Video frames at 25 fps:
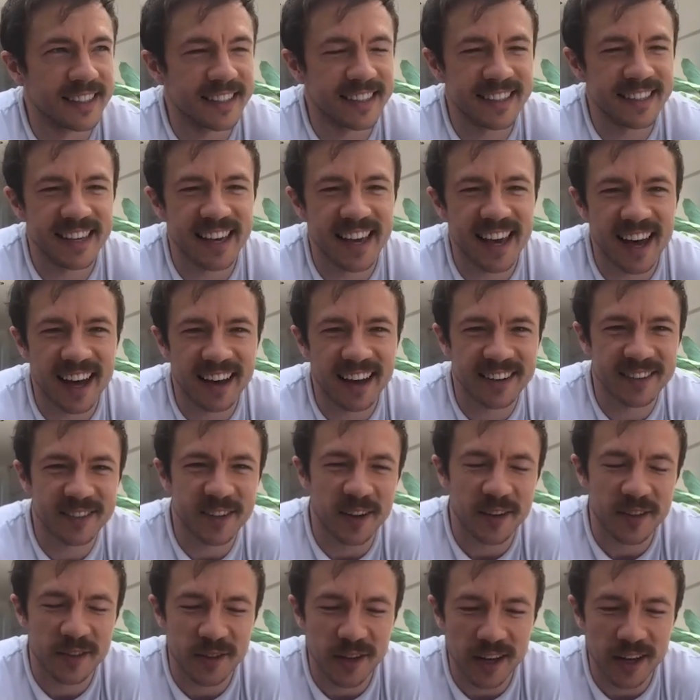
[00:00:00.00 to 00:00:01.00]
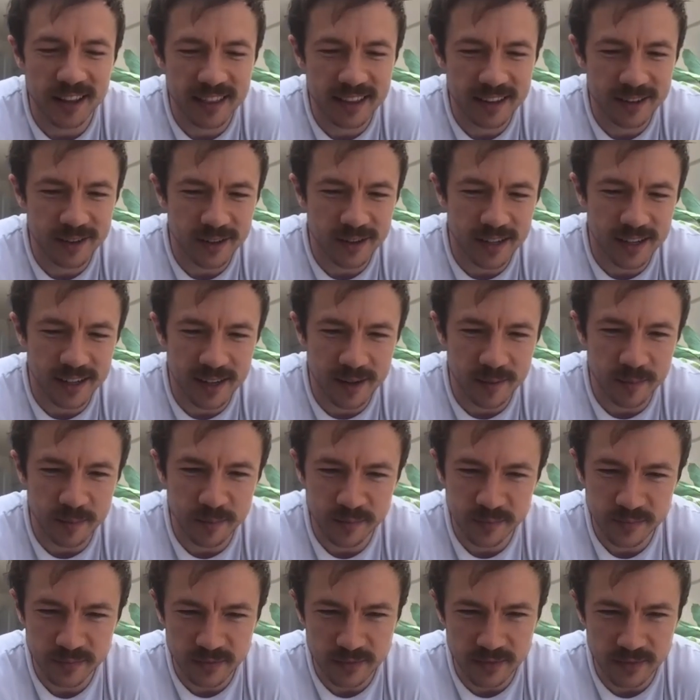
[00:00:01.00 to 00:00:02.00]
Yeah, I thought I
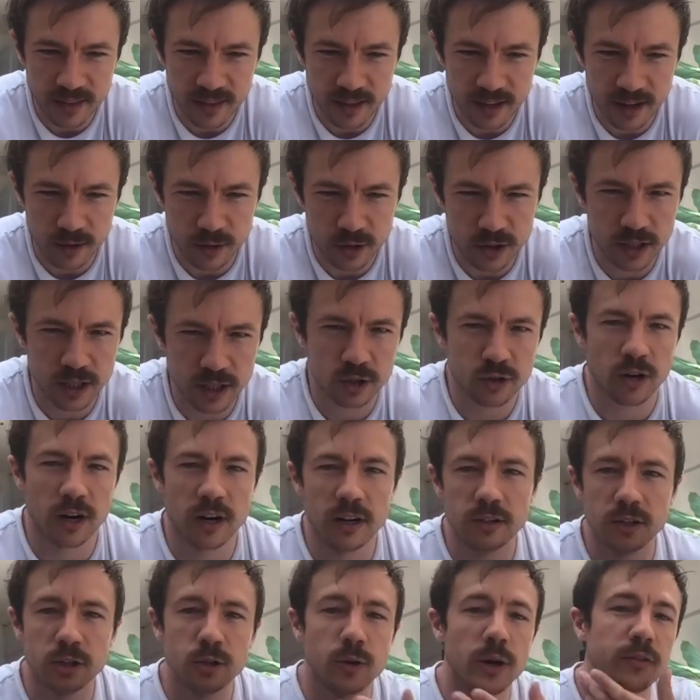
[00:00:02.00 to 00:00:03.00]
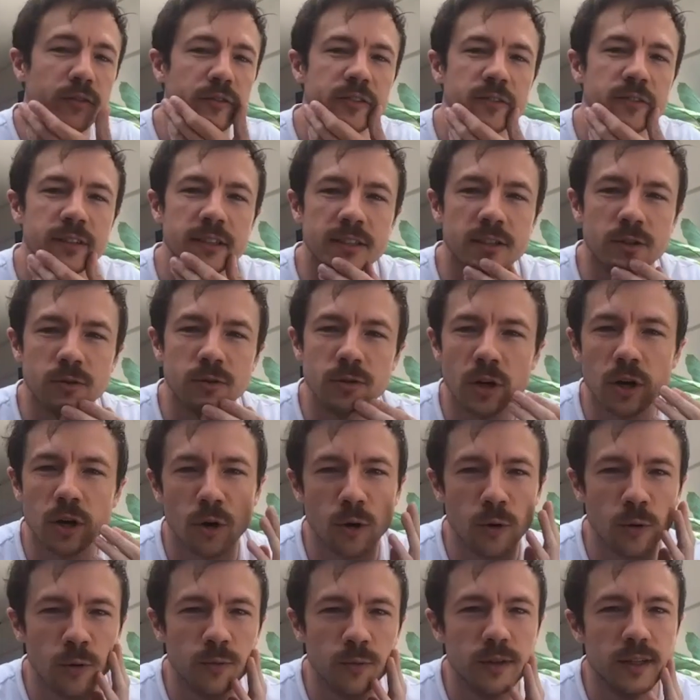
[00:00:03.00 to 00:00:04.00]
was going to try and do everything, do the
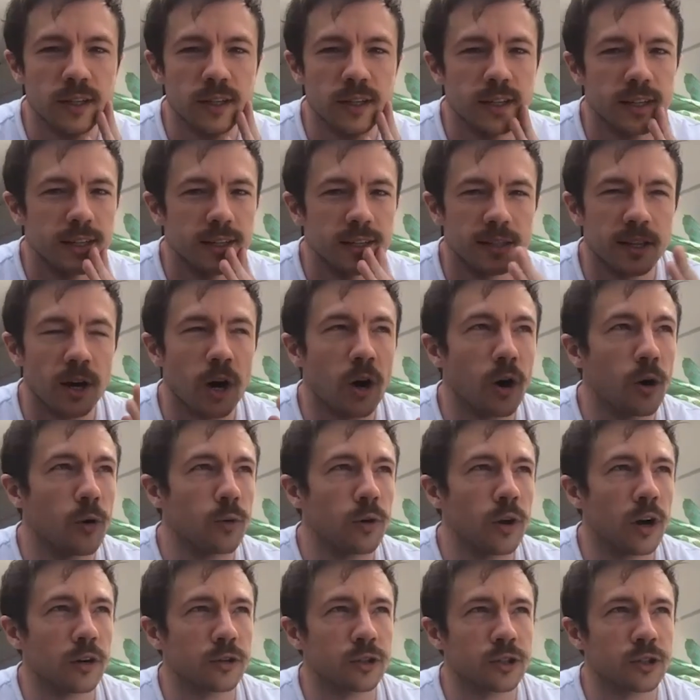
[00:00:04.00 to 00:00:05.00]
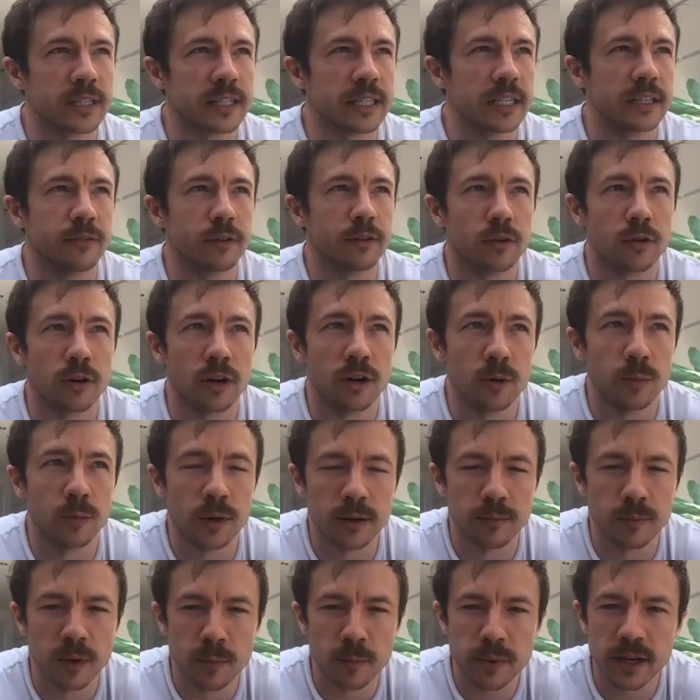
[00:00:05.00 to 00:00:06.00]
whole lot, just leave it grow,
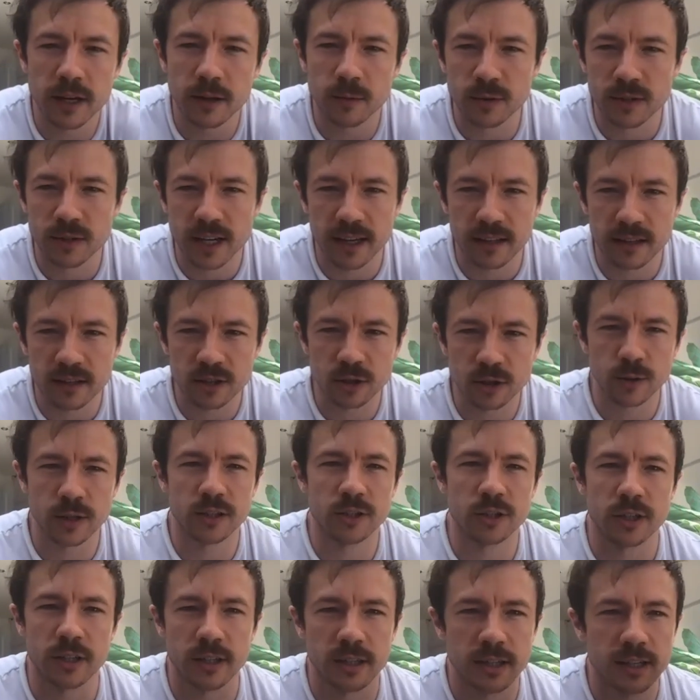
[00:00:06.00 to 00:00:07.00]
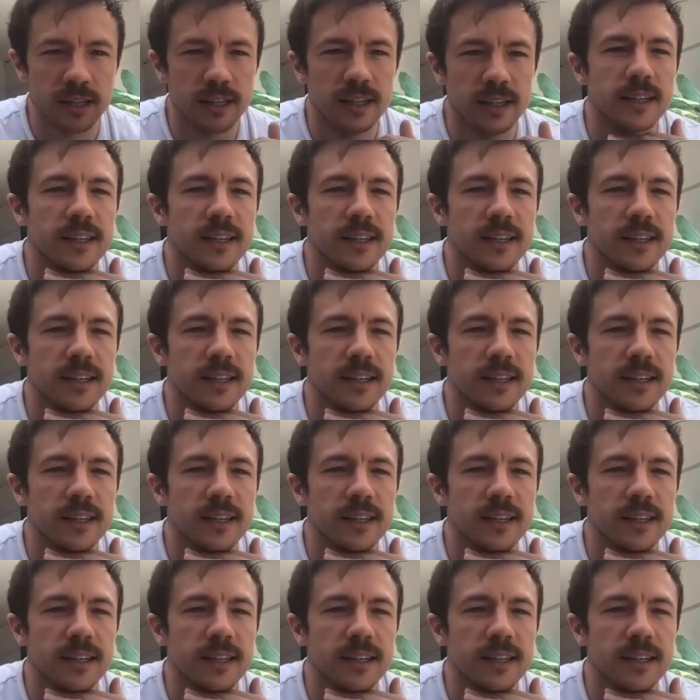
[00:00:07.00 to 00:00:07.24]
but my beard was getting too itchy.